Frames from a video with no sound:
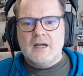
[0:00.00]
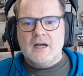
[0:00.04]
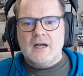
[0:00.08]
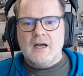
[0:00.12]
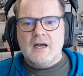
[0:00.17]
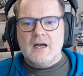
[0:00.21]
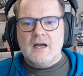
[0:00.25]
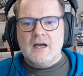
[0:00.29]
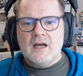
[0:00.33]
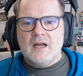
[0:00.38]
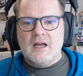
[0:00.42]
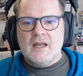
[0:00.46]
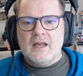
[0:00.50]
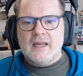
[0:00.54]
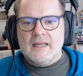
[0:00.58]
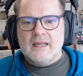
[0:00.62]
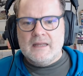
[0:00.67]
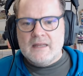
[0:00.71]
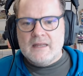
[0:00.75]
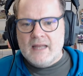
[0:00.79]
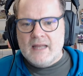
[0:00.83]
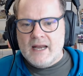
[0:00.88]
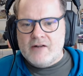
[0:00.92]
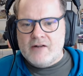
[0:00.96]
uh,
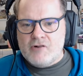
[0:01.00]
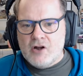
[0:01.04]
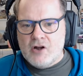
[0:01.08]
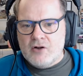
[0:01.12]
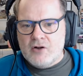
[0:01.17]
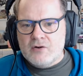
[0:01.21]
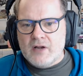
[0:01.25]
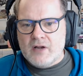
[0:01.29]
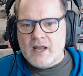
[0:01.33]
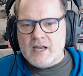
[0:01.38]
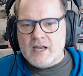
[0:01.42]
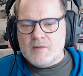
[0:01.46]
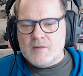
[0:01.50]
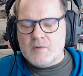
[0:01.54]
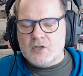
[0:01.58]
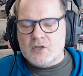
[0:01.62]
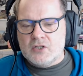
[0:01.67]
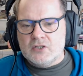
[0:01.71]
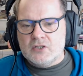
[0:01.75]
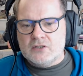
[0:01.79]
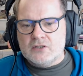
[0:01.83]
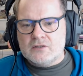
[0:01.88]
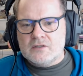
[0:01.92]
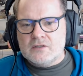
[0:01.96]
in their own
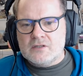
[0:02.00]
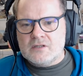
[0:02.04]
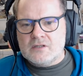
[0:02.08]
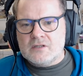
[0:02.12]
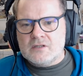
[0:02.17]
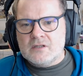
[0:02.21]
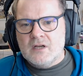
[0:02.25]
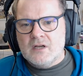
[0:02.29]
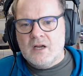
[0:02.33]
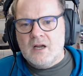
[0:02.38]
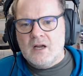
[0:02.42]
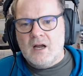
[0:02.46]
neighborhoods,